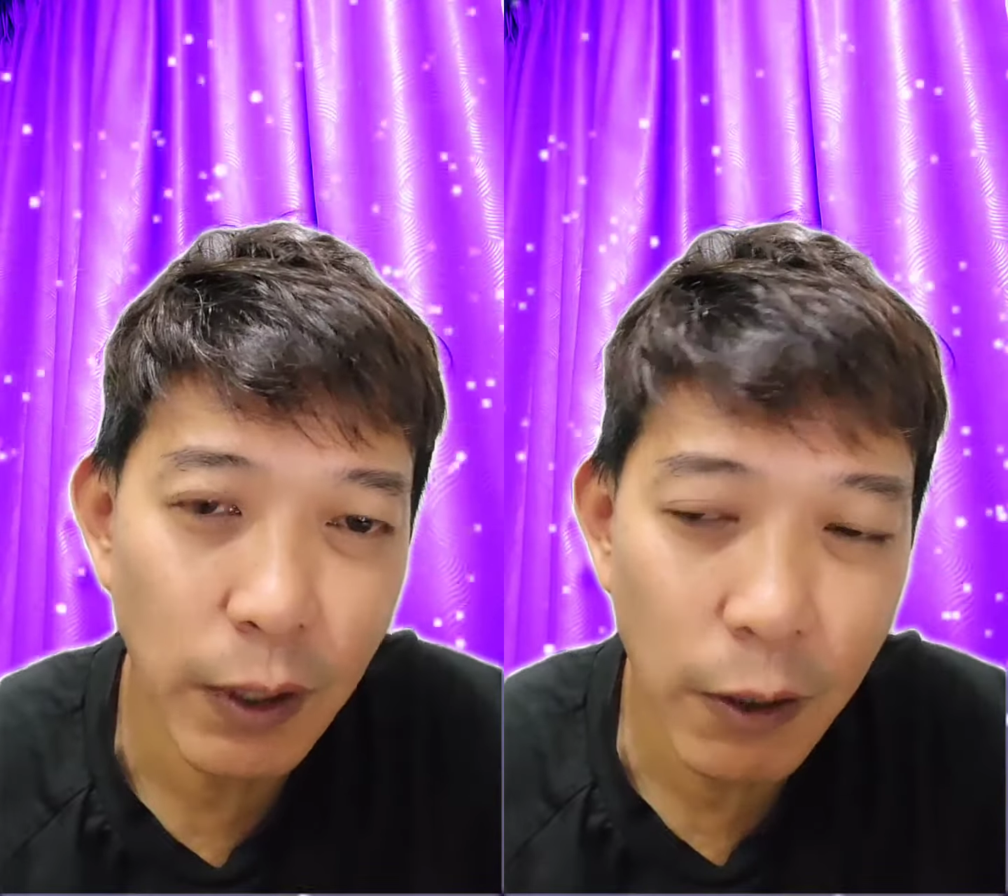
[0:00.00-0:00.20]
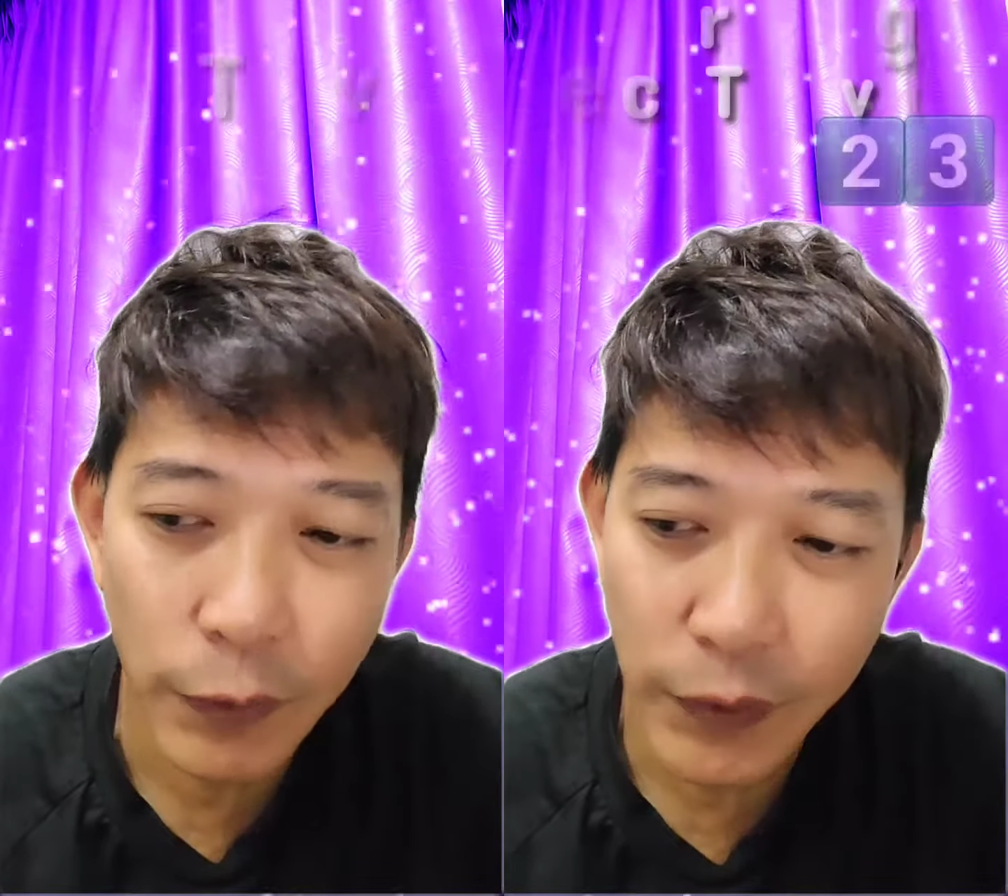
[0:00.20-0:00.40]

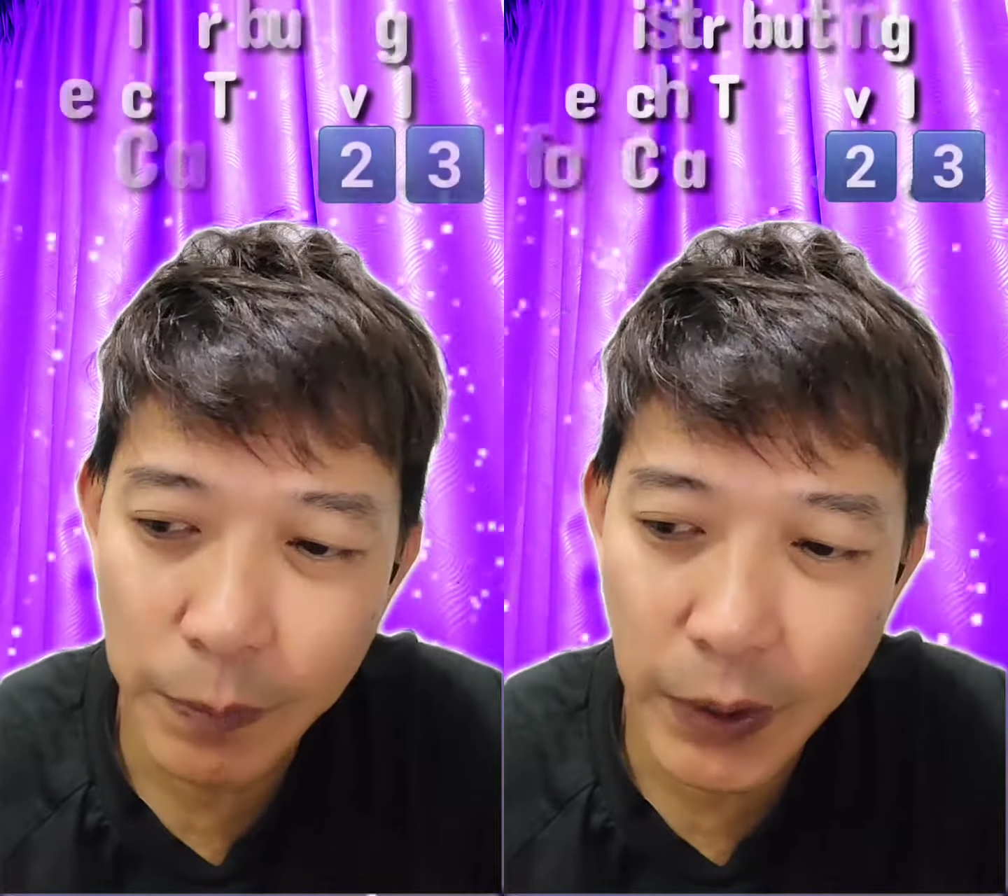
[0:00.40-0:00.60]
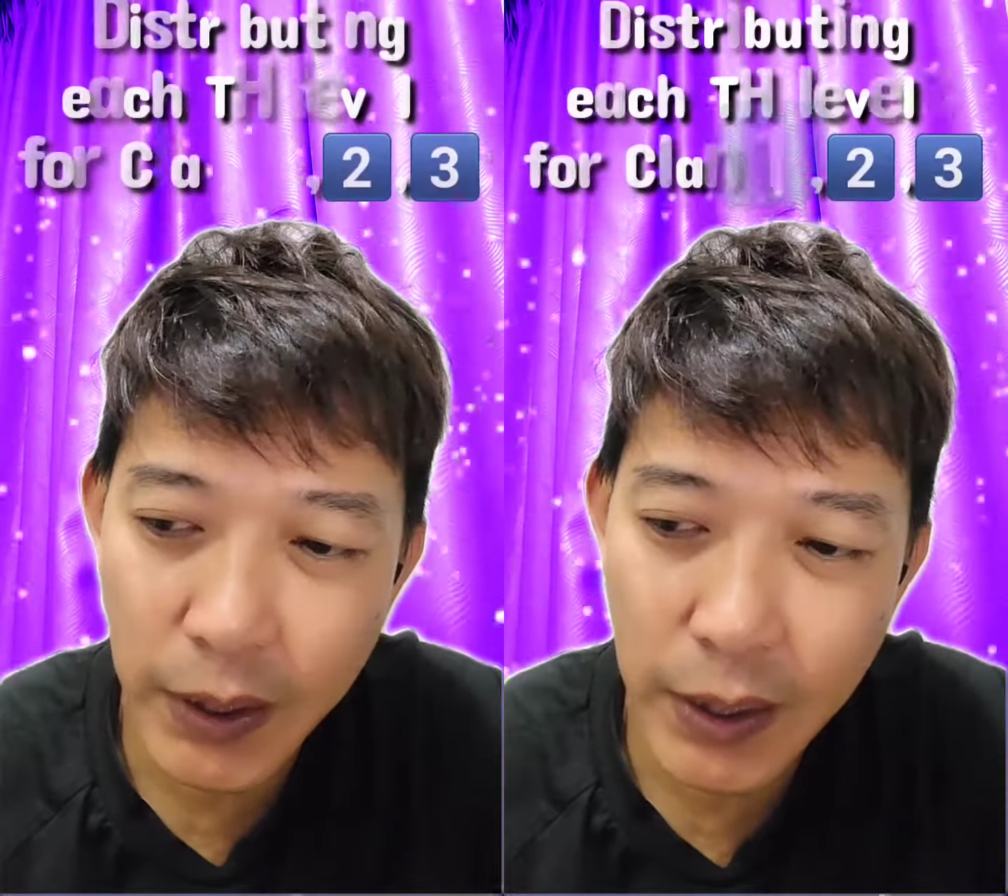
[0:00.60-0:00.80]
12
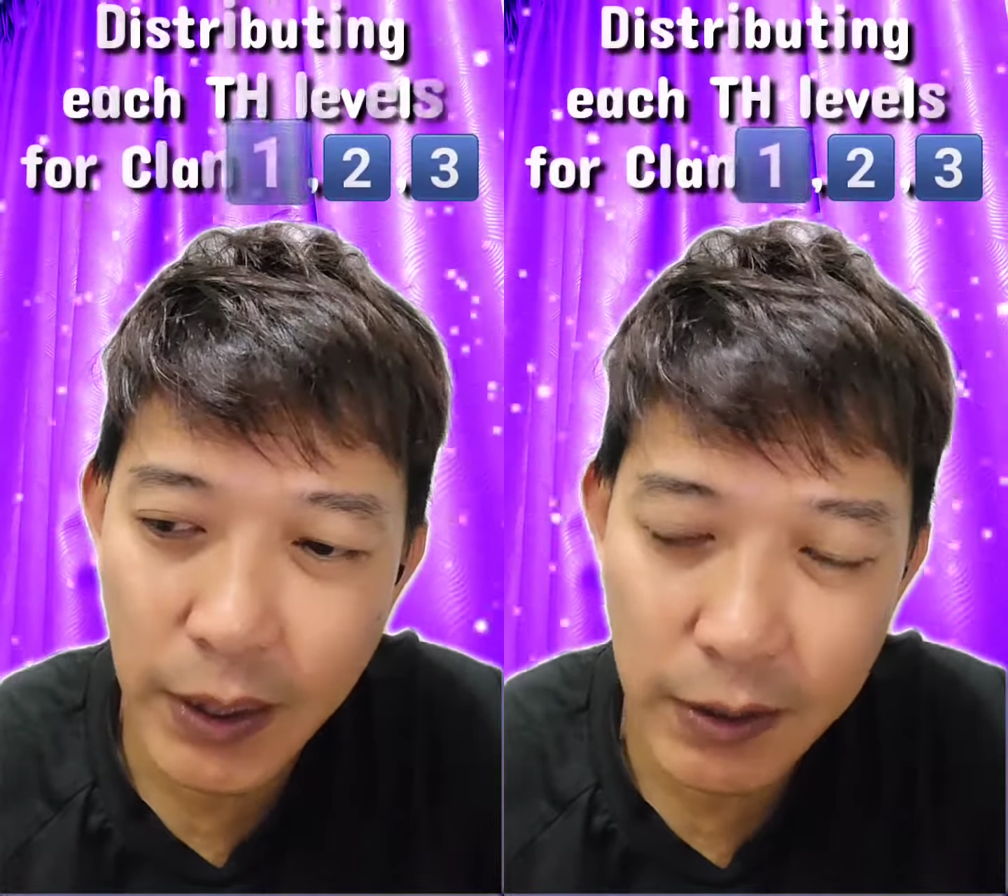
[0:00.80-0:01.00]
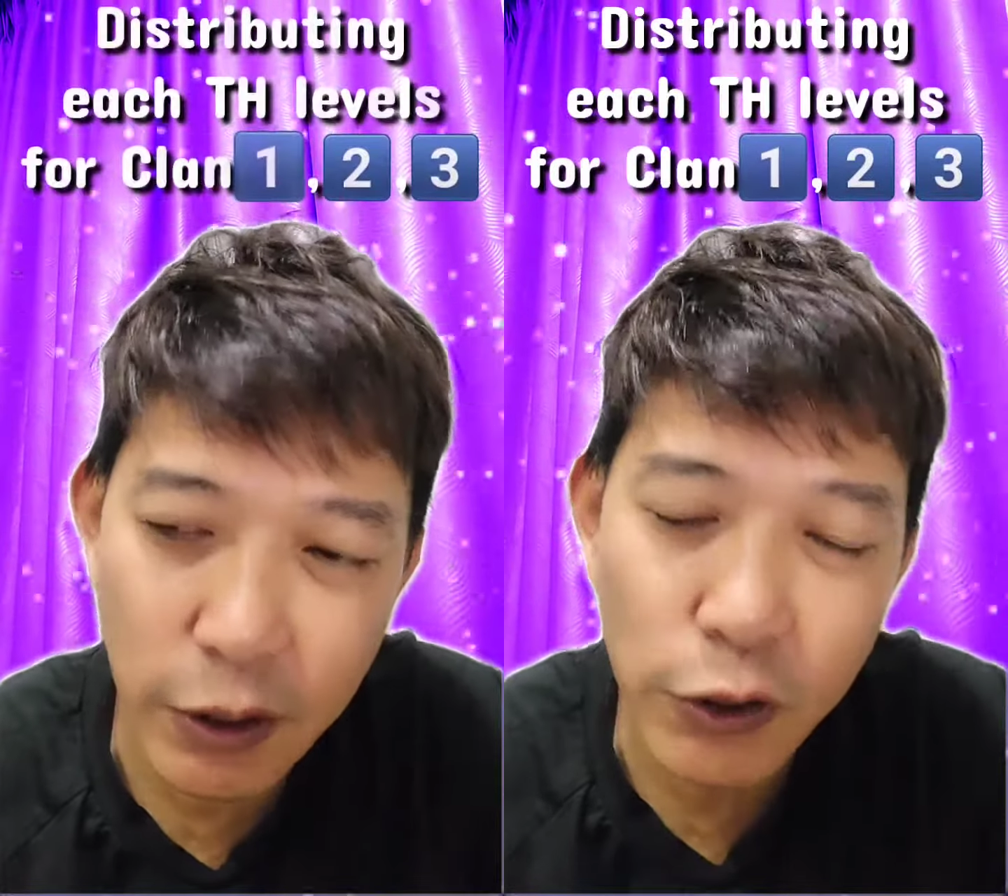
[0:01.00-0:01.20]
15
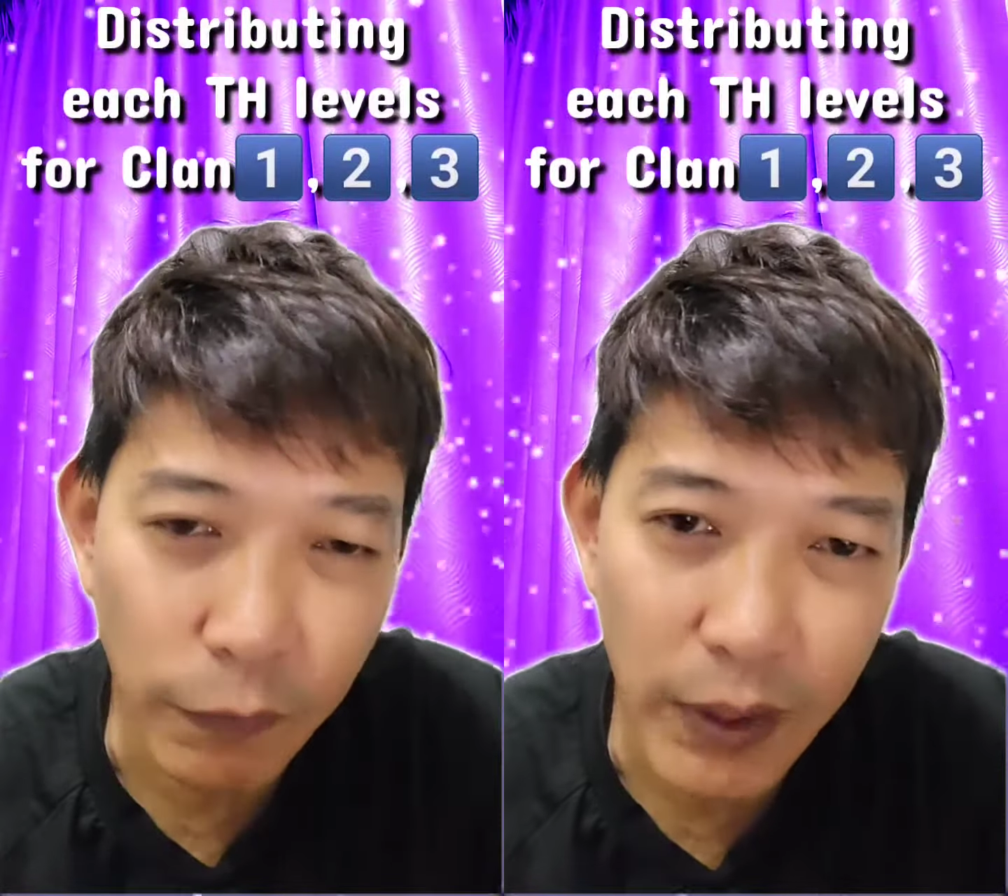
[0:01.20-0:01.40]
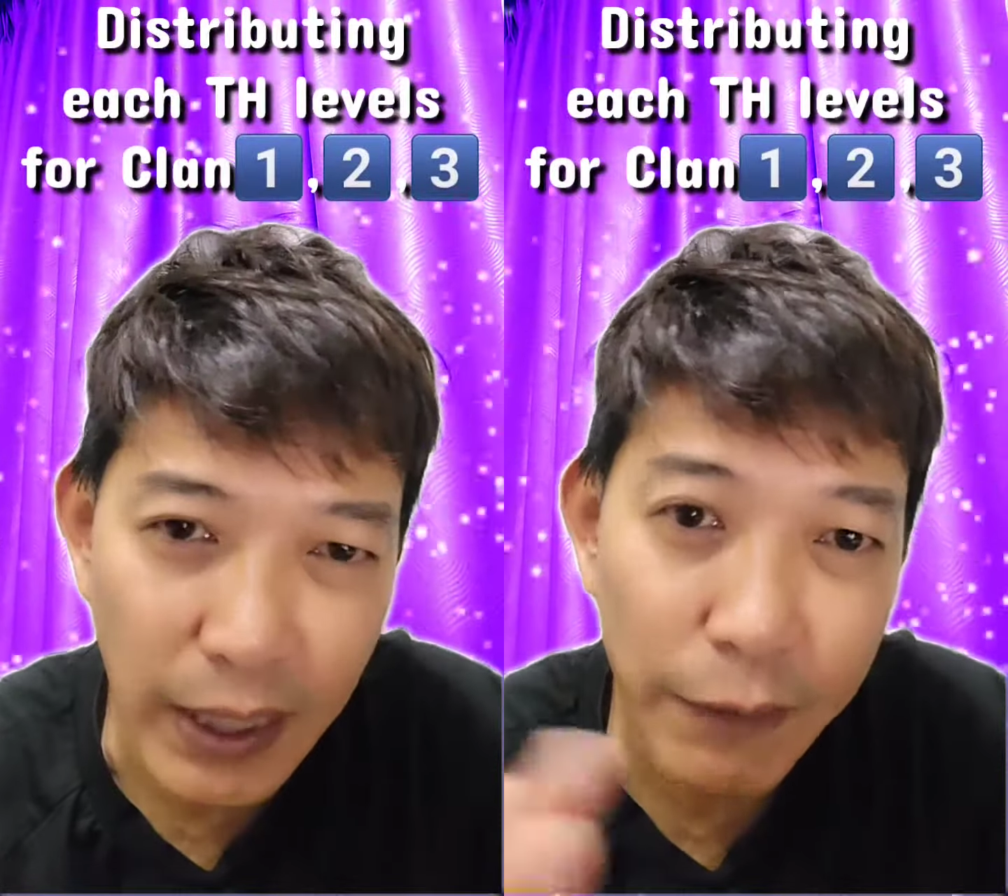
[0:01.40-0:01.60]
players, each
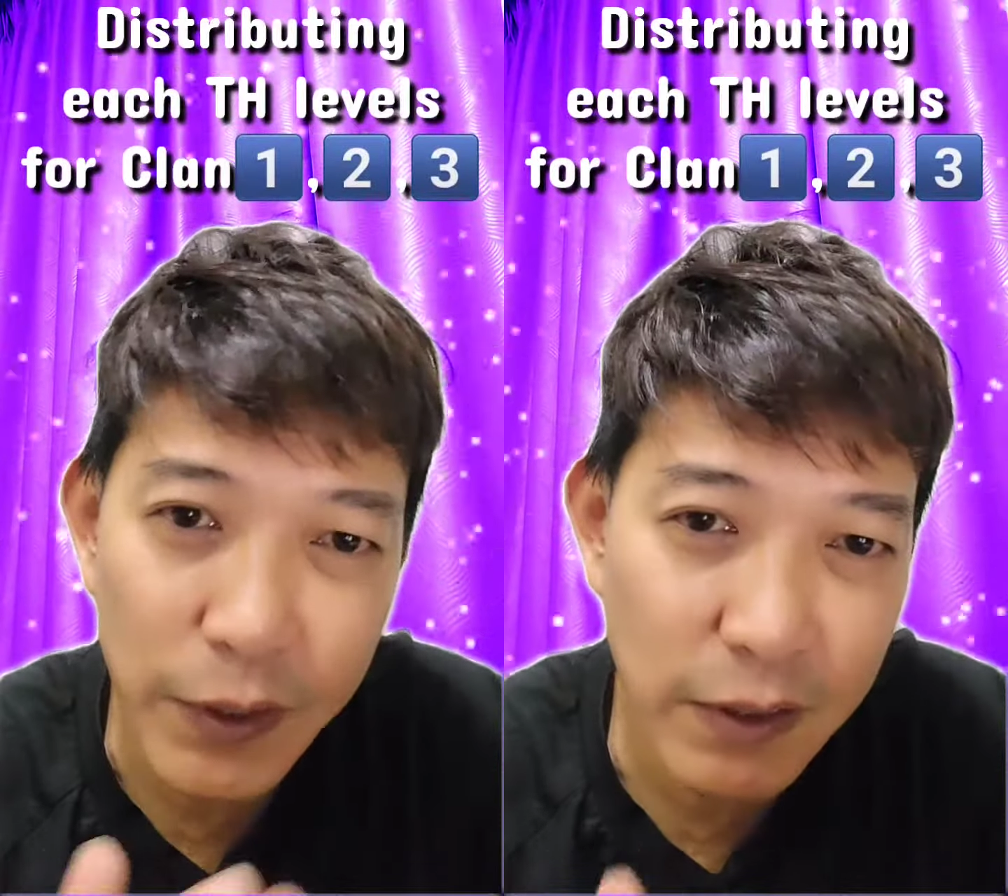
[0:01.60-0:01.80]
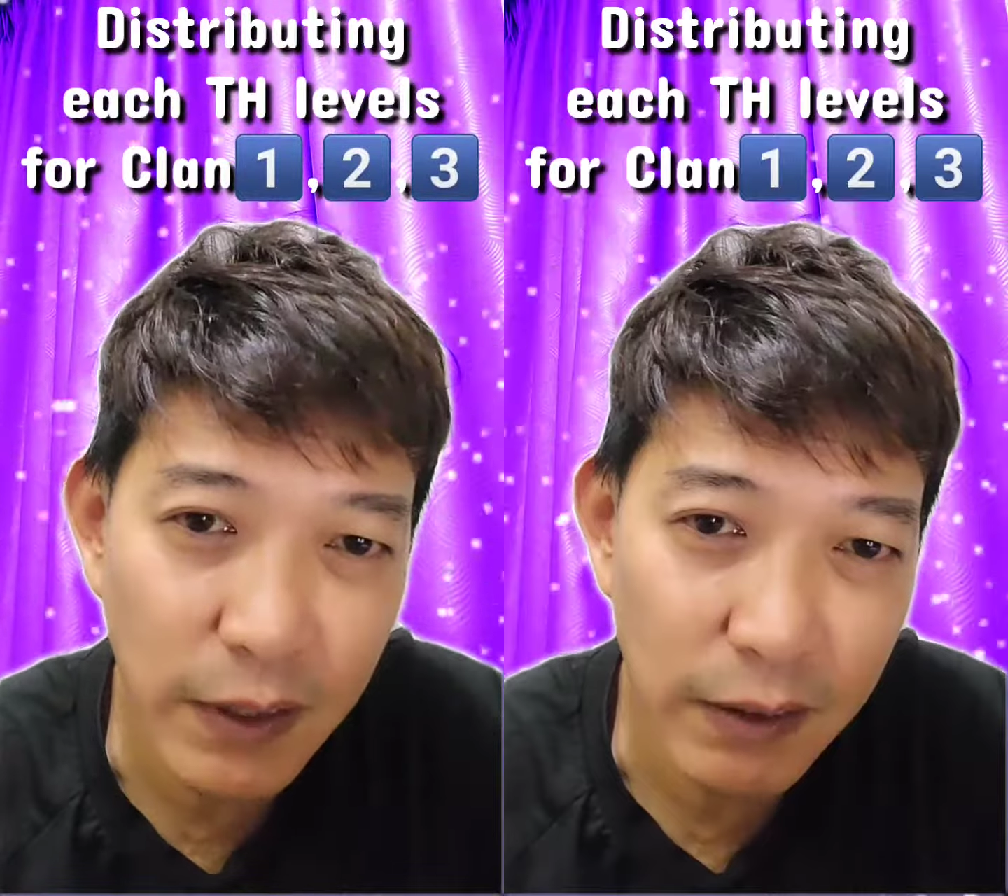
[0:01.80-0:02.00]
of the
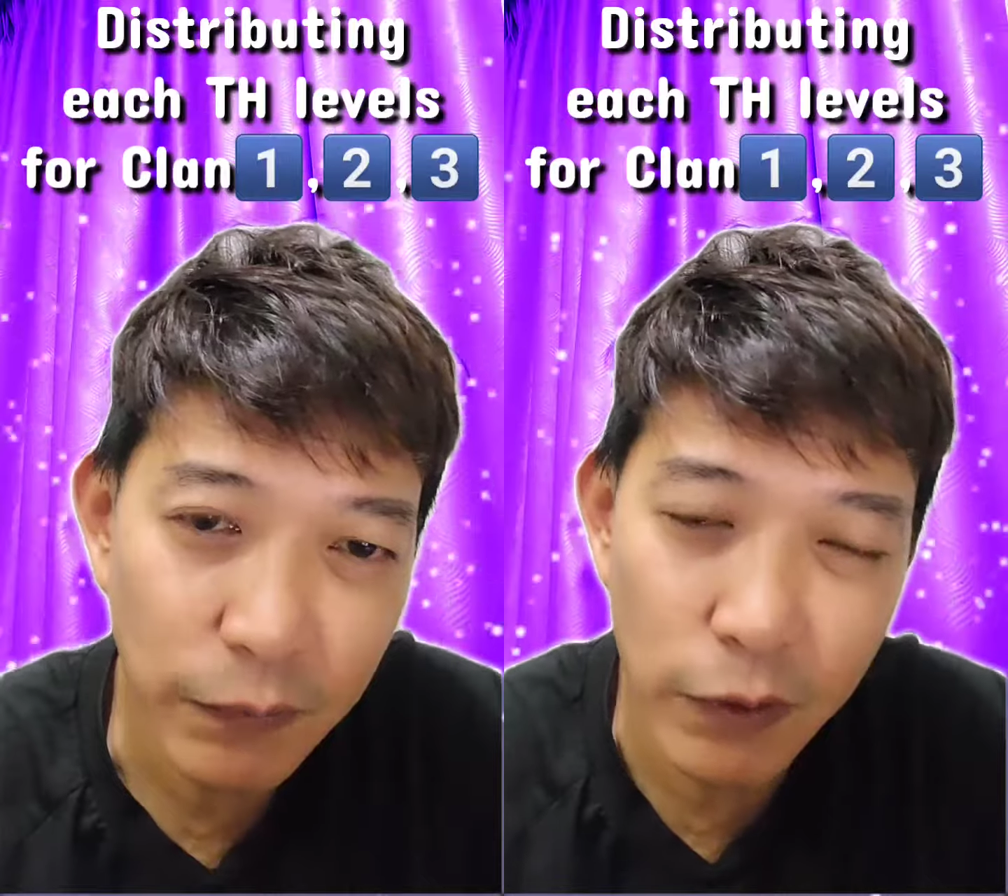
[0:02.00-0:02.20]
levels, right?